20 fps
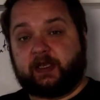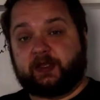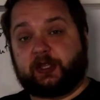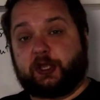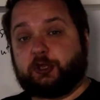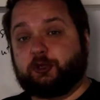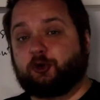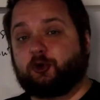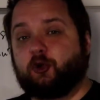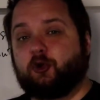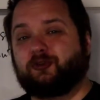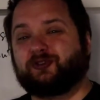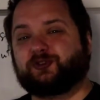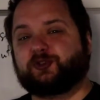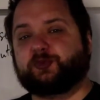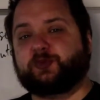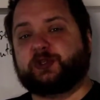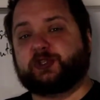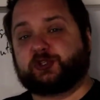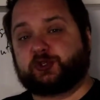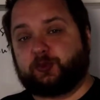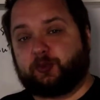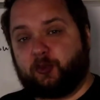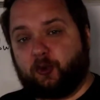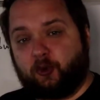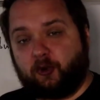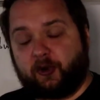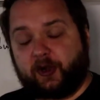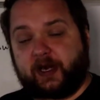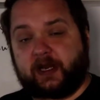that you're going to be
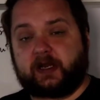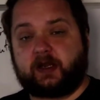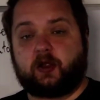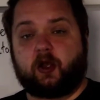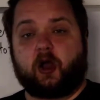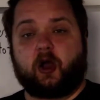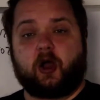supporting,